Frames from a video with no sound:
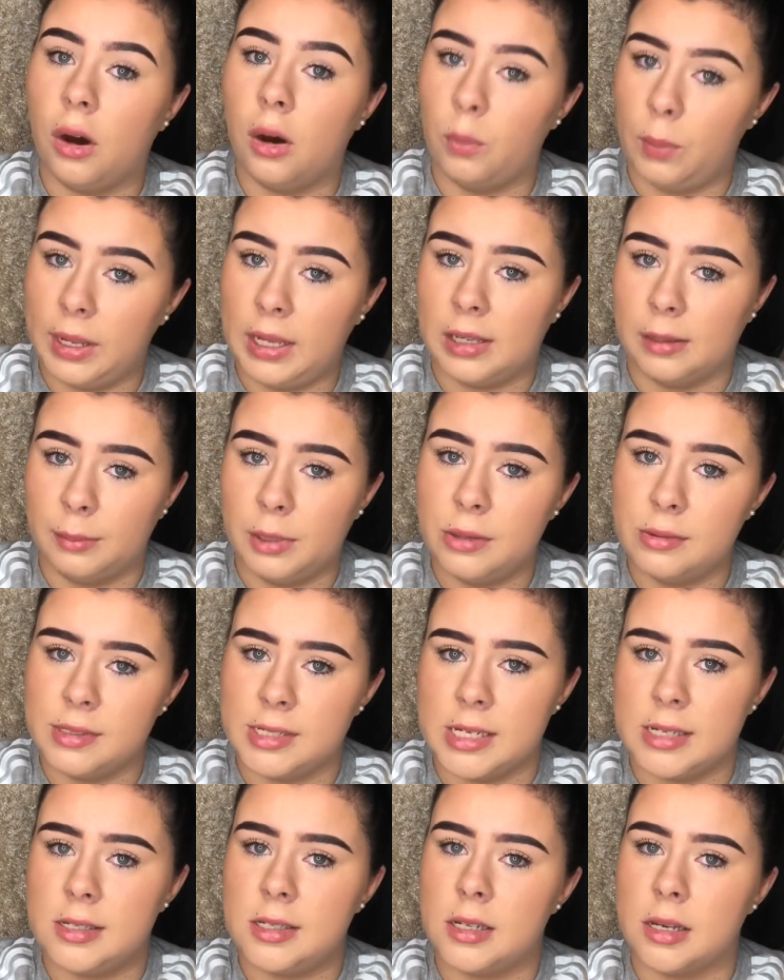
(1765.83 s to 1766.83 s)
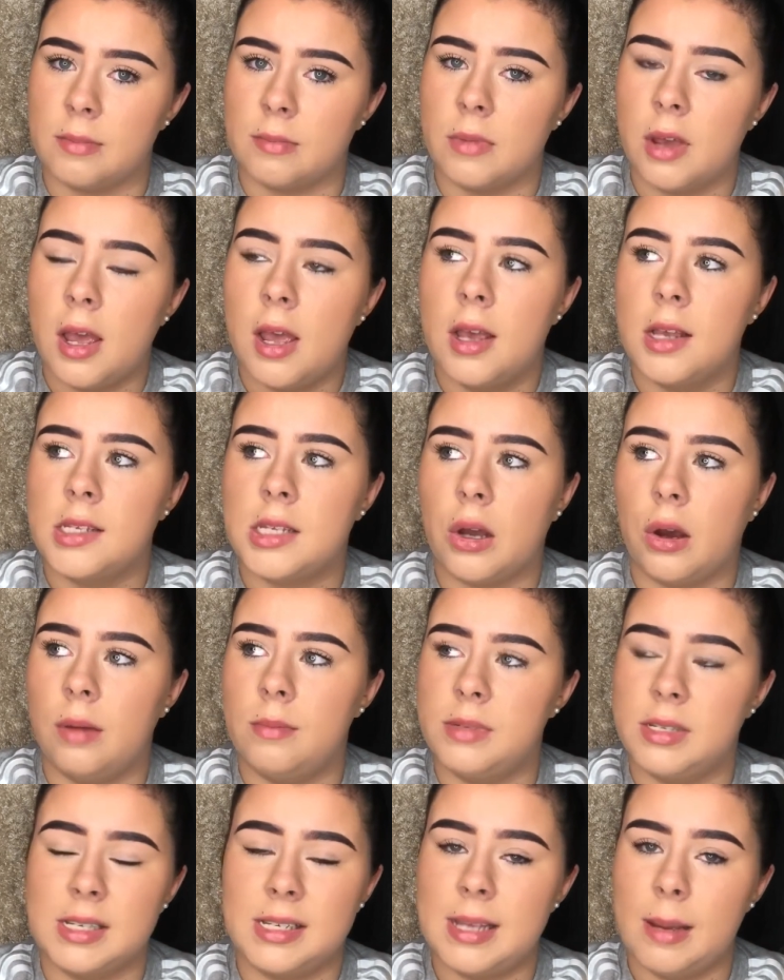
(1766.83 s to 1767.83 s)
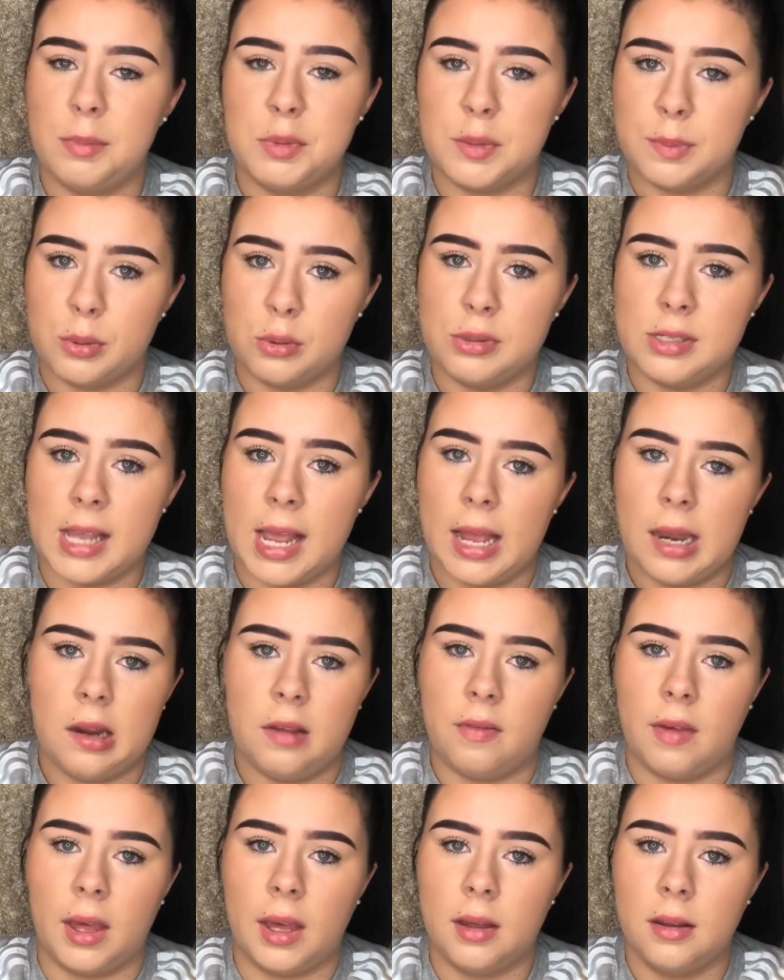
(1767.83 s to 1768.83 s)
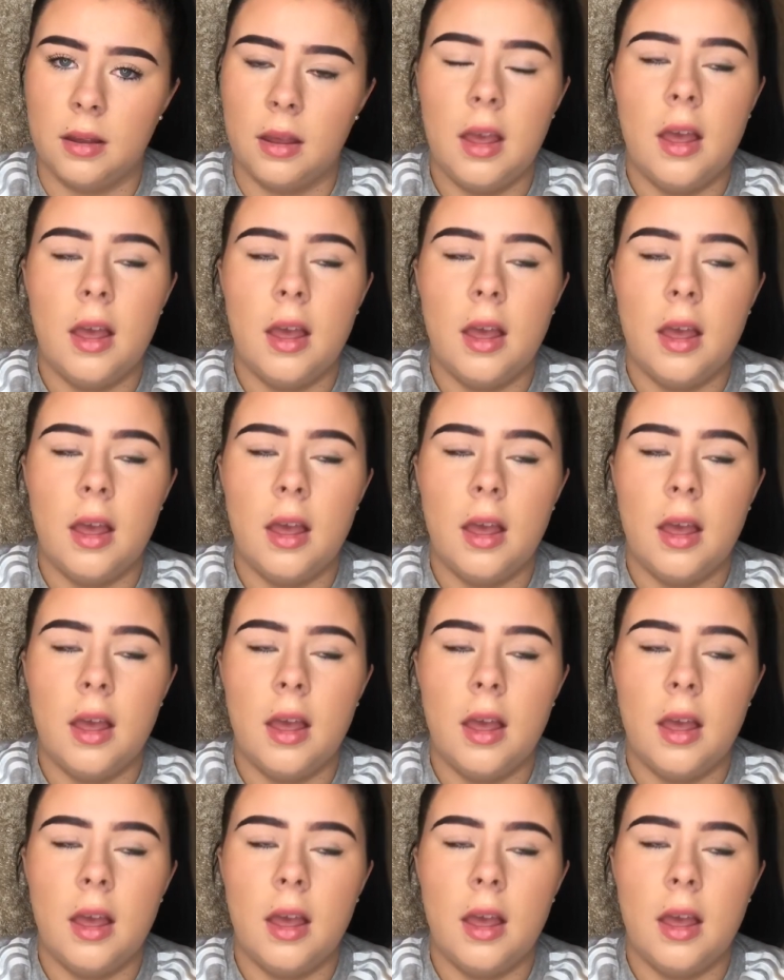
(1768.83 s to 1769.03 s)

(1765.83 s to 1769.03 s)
a weak immune system, so I'm susceptible to anything.